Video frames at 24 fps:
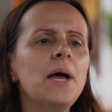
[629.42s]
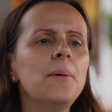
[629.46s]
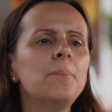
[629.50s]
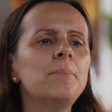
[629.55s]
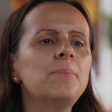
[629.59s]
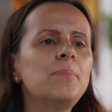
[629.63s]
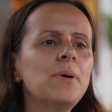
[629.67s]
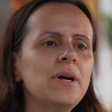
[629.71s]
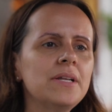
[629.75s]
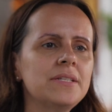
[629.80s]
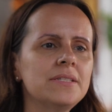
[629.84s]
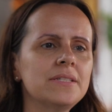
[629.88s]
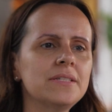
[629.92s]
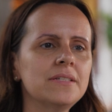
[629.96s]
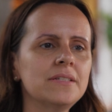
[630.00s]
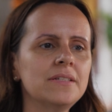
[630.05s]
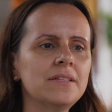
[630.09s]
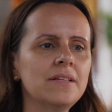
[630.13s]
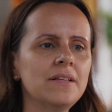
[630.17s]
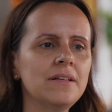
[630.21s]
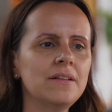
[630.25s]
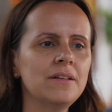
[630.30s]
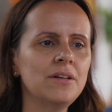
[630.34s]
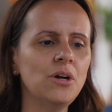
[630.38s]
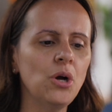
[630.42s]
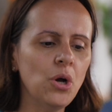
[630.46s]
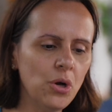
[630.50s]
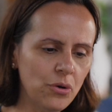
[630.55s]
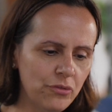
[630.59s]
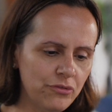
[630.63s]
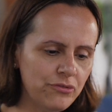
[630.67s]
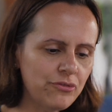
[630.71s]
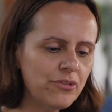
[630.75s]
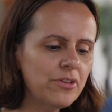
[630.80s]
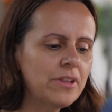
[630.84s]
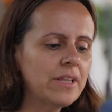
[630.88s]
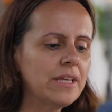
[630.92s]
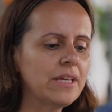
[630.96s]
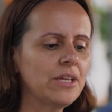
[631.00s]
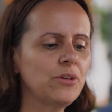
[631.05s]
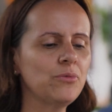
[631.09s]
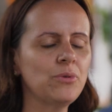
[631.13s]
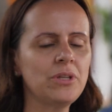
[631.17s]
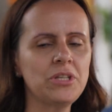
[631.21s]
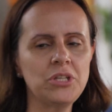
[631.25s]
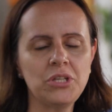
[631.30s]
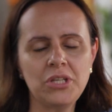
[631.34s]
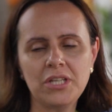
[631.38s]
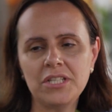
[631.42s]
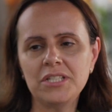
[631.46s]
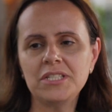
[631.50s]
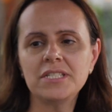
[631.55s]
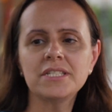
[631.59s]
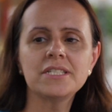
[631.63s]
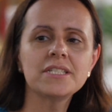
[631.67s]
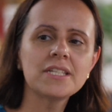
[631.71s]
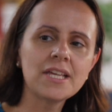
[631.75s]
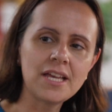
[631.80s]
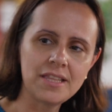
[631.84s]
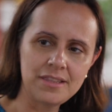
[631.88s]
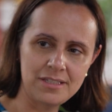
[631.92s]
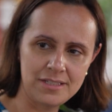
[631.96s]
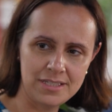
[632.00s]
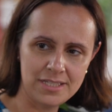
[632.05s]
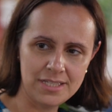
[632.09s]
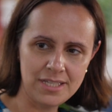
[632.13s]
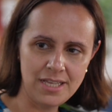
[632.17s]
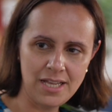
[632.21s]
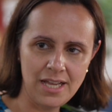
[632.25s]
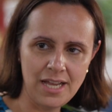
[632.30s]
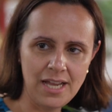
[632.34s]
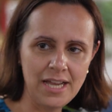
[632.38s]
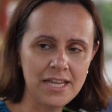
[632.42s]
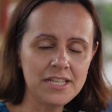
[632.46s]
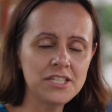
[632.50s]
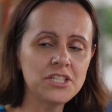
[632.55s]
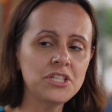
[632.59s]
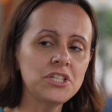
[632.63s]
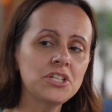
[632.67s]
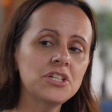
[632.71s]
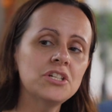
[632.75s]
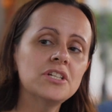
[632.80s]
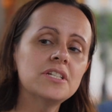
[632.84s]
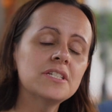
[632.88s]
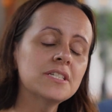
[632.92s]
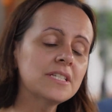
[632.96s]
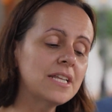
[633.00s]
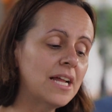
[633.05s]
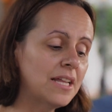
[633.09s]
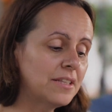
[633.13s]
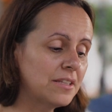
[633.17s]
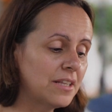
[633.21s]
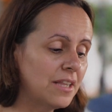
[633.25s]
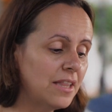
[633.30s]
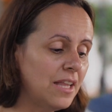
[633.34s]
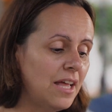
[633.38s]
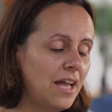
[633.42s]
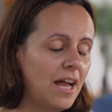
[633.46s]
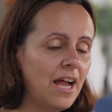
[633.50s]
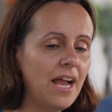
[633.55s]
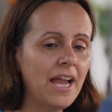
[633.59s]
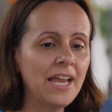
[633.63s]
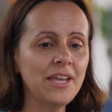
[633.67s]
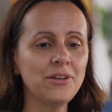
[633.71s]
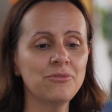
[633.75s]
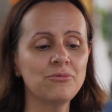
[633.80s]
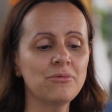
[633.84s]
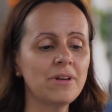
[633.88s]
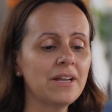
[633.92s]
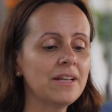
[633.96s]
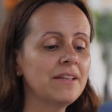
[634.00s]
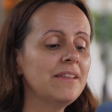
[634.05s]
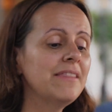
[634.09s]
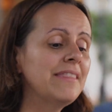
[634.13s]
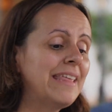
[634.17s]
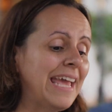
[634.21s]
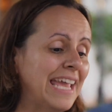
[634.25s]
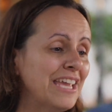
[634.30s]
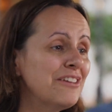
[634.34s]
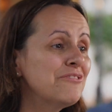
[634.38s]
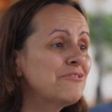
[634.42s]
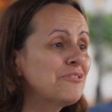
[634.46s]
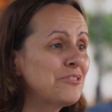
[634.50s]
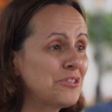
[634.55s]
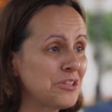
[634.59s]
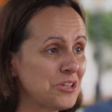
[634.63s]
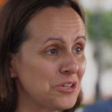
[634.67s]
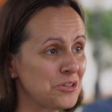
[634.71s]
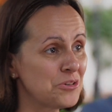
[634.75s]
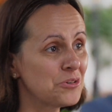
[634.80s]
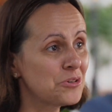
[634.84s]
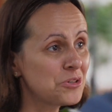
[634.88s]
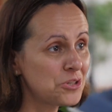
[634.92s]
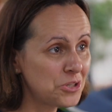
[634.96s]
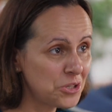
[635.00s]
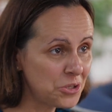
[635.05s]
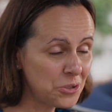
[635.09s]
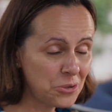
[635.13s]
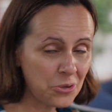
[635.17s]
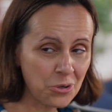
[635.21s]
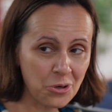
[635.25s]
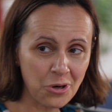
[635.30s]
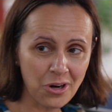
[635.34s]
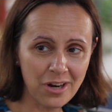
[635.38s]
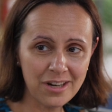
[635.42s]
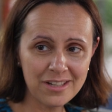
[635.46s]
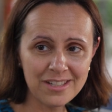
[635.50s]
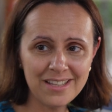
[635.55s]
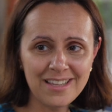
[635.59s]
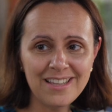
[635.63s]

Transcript: Yeah. But hopefully, when you get to the other side, yeah. years down the line, when thankfully you're cured,